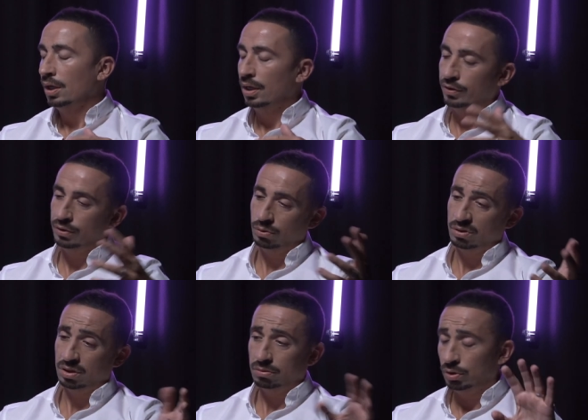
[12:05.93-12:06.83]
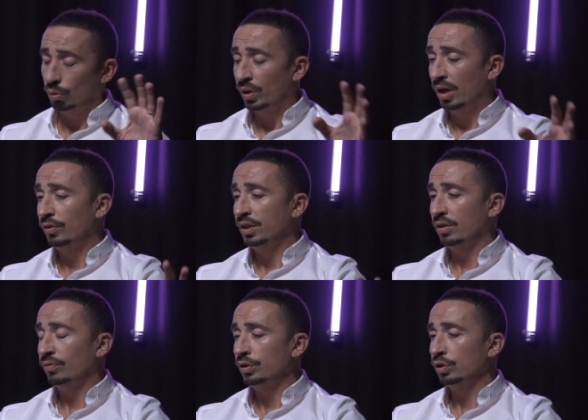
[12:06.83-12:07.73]
and they do it to, you know, whatever
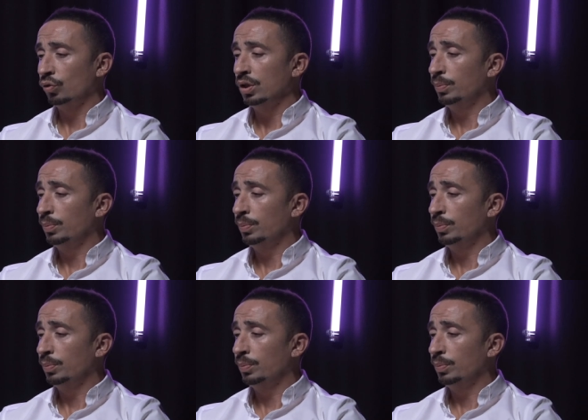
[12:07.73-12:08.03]
different degree.